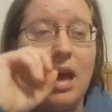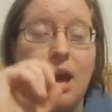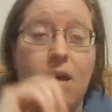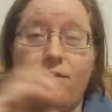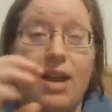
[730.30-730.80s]

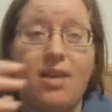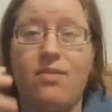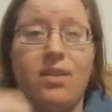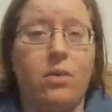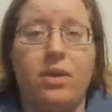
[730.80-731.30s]
Kind of
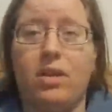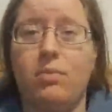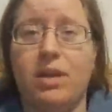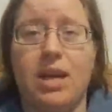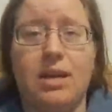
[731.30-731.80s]
fiddle with it
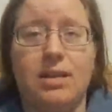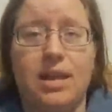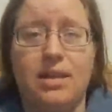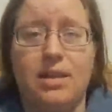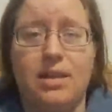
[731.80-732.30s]
because
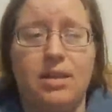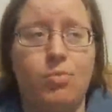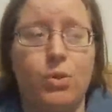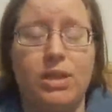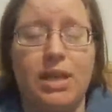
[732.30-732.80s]
it's a
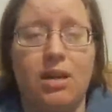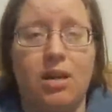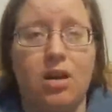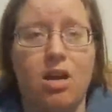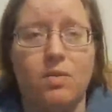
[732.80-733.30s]
simple singer.
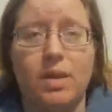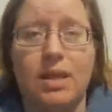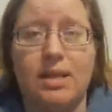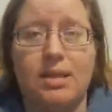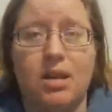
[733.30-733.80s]
It cost me
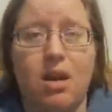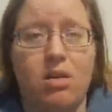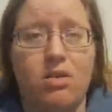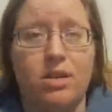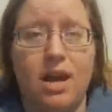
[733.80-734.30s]
less than
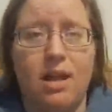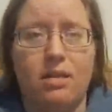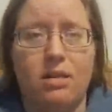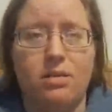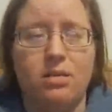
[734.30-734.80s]

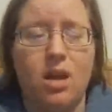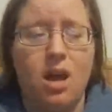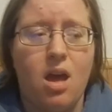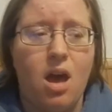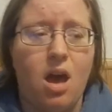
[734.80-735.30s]
$100,
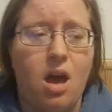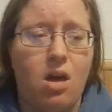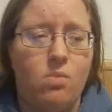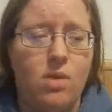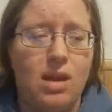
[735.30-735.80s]

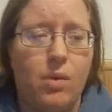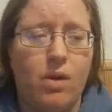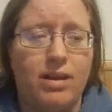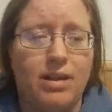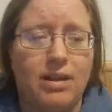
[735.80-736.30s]
and I
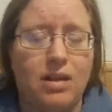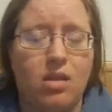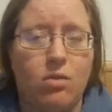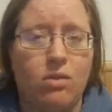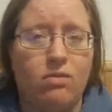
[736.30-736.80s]
wanted to get
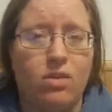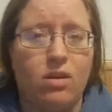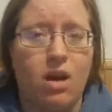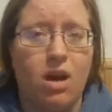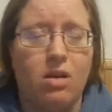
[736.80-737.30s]
another one
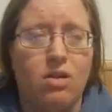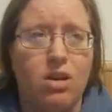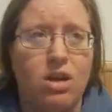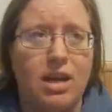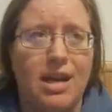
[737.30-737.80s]
for
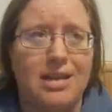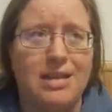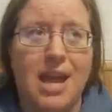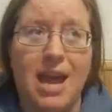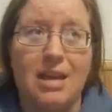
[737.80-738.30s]

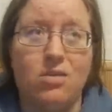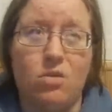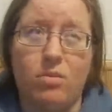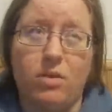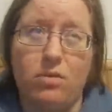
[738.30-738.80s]
$110.
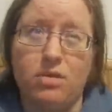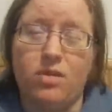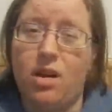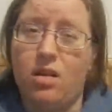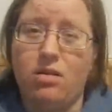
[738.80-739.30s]
Normally runs
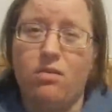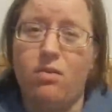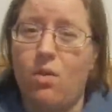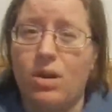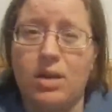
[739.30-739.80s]
for
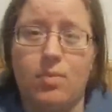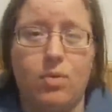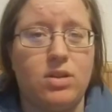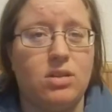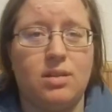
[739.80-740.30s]
$140, but
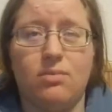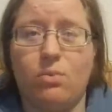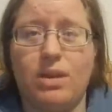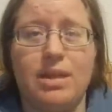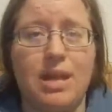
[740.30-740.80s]
we
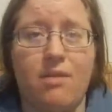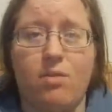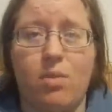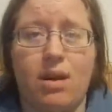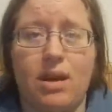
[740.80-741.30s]
didn't have the
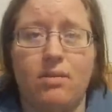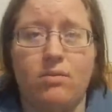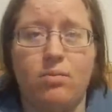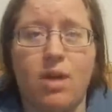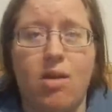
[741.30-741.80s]
money.
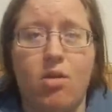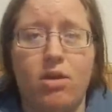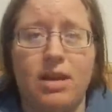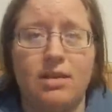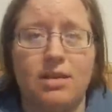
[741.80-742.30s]

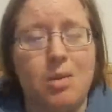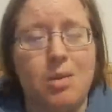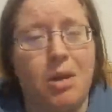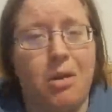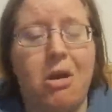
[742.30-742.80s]
Priority is
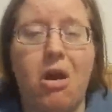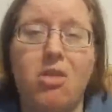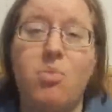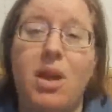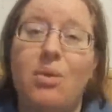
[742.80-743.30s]
keeping our car
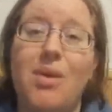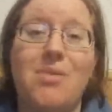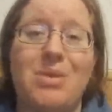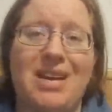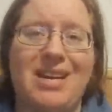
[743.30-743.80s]
and paying rent
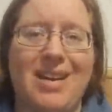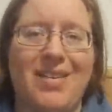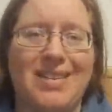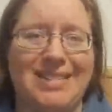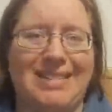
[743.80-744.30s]
right now,